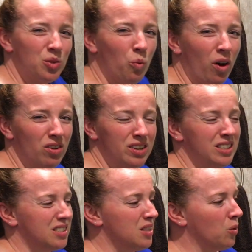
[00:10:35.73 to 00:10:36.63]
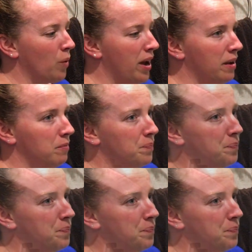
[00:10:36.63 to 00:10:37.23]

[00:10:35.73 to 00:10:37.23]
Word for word: the wall and it's in the way.